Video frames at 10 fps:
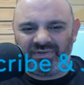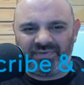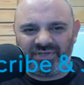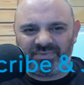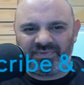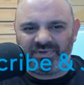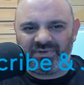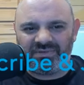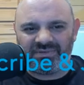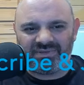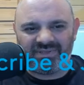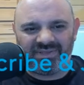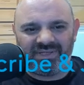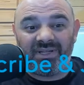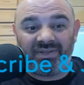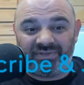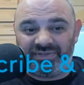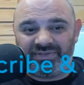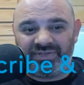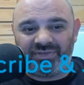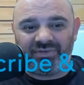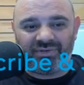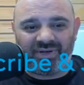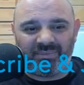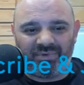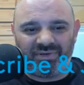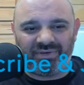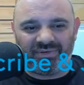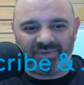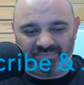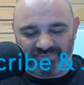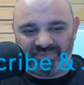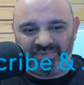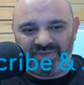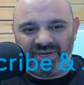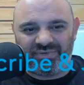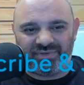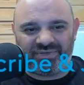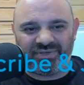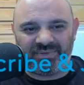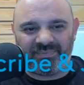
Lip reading: Furze before? See, this is his underground bunker. Oh, entrance to it.